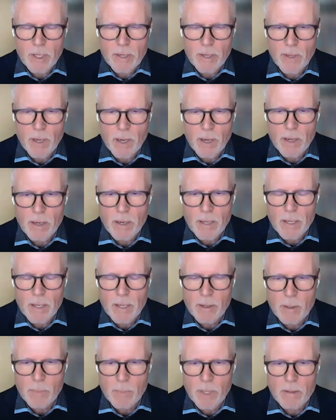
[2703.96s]
that we hardly
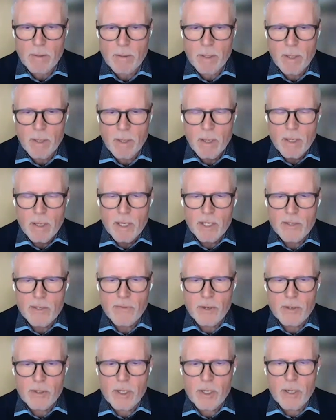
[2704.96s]
hear about. Is
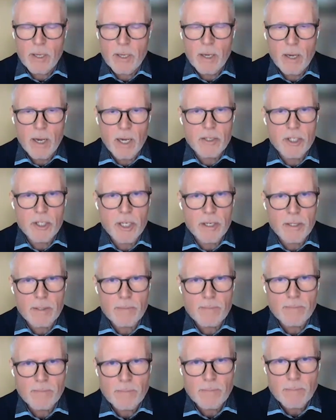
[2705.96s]
firstly
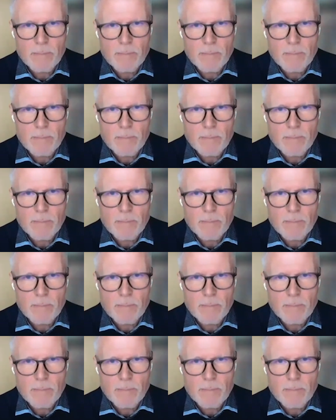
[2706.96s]
hygiene.